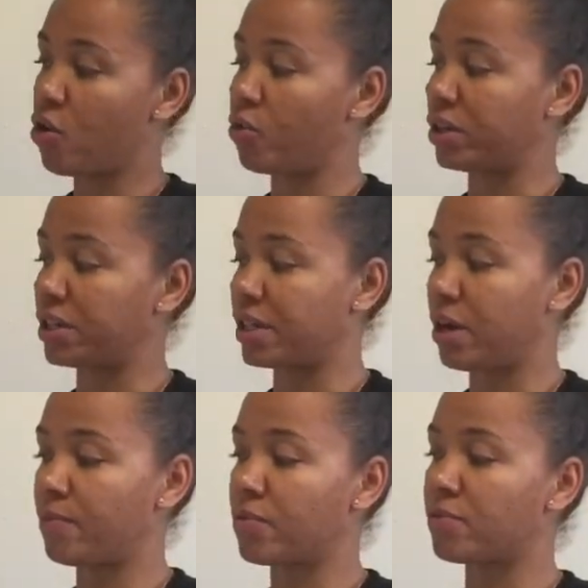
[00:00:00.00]
which is
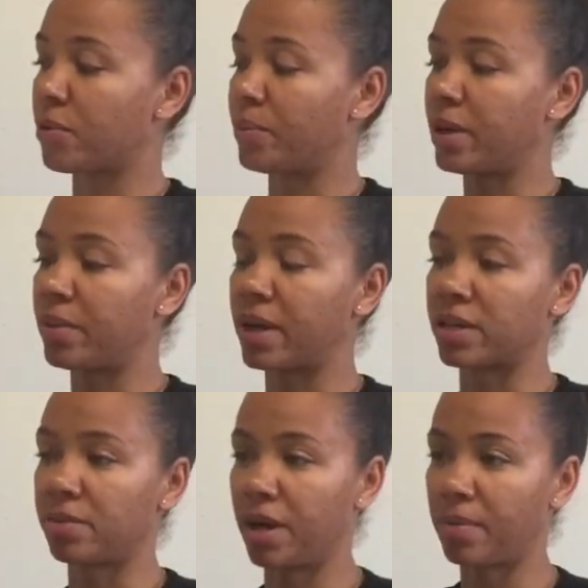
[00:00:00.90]
helpful for me
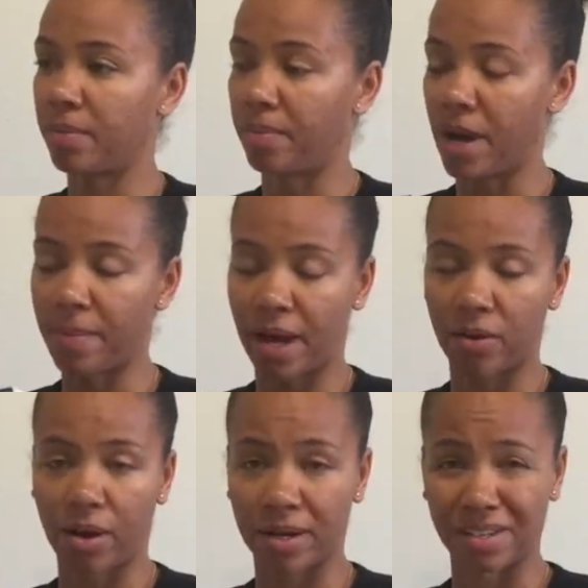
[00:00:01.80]
because my
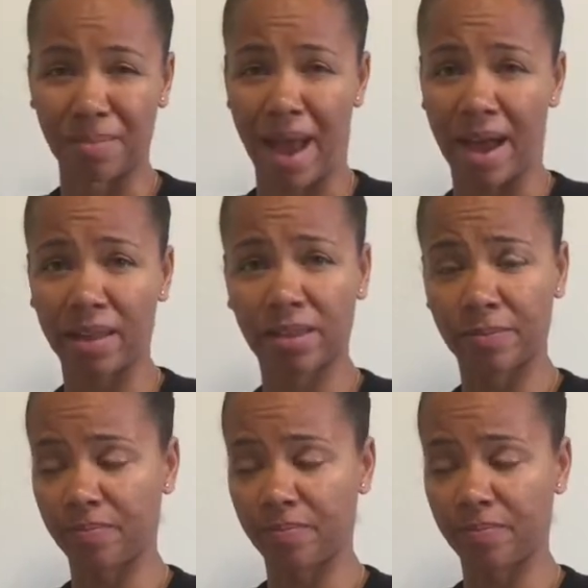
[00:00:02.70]
background is math.